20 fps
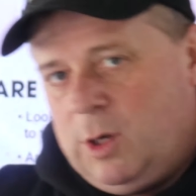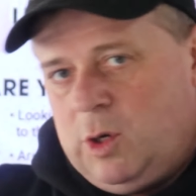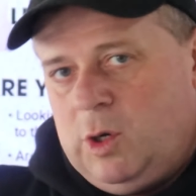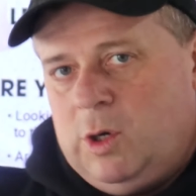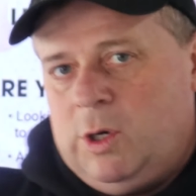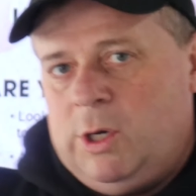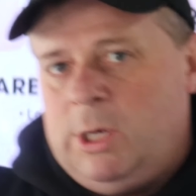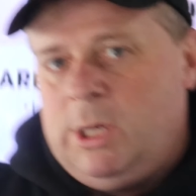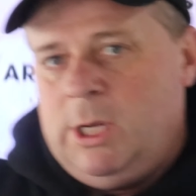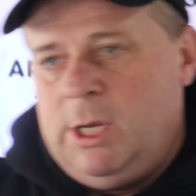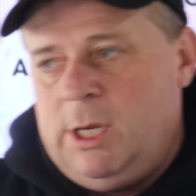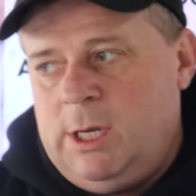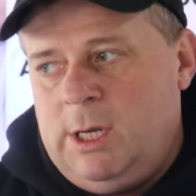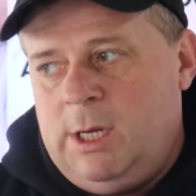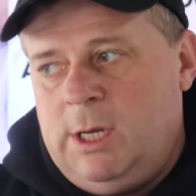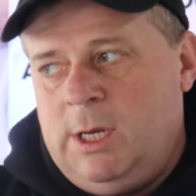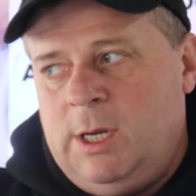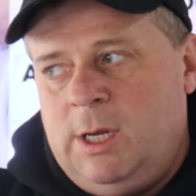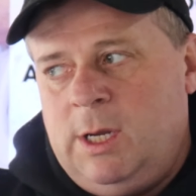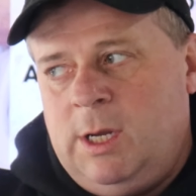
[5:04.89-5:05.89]
Good.
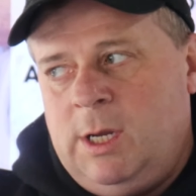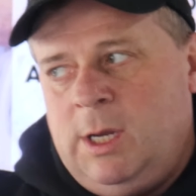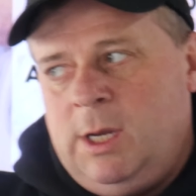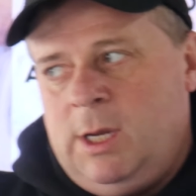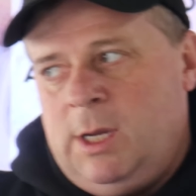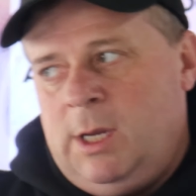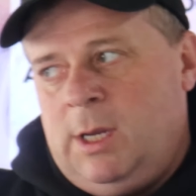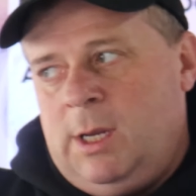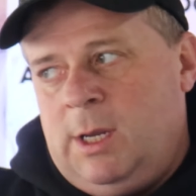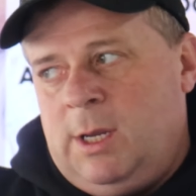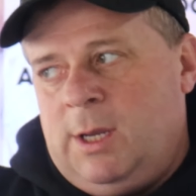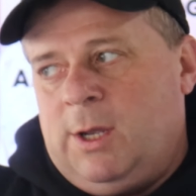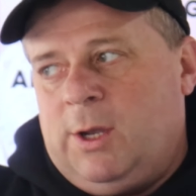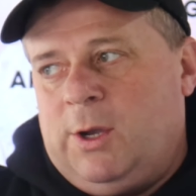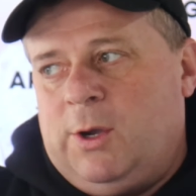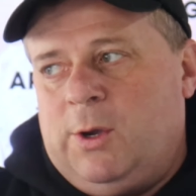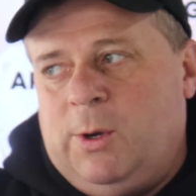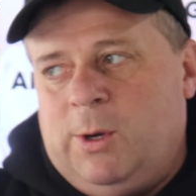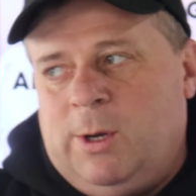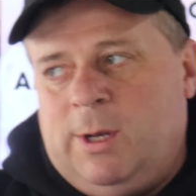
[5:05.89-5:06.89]

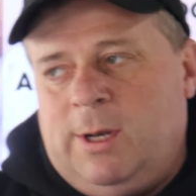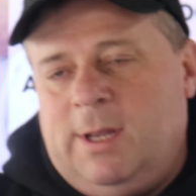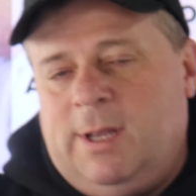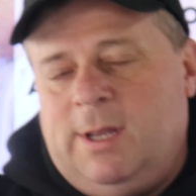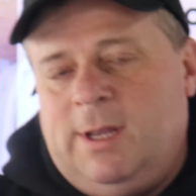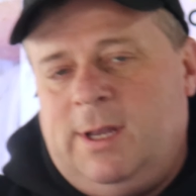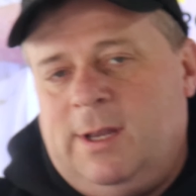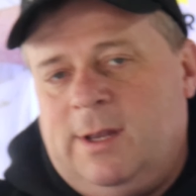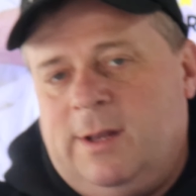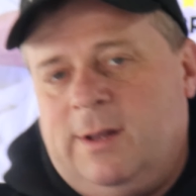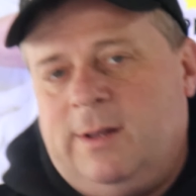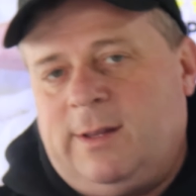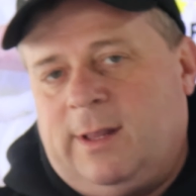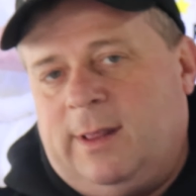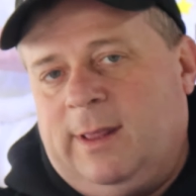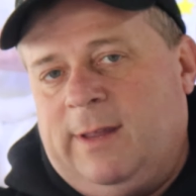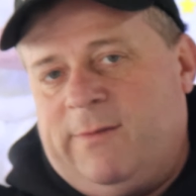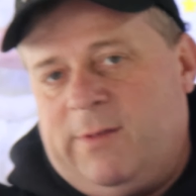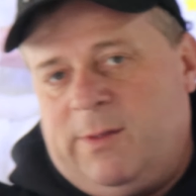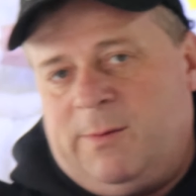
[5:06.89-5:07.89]
Good.
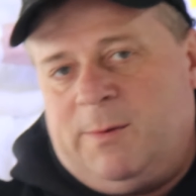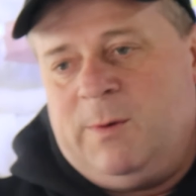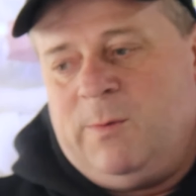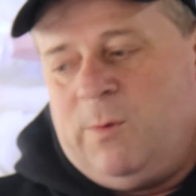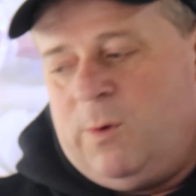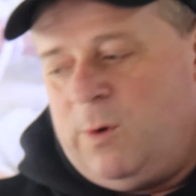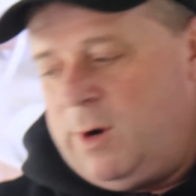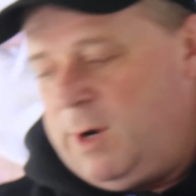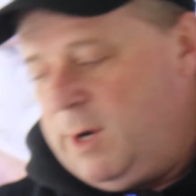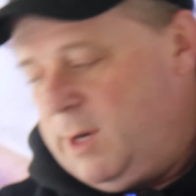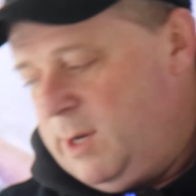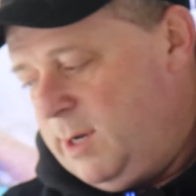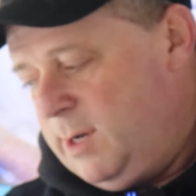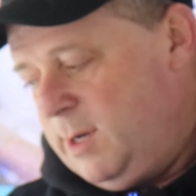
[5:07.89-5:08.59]
Deliver the reward,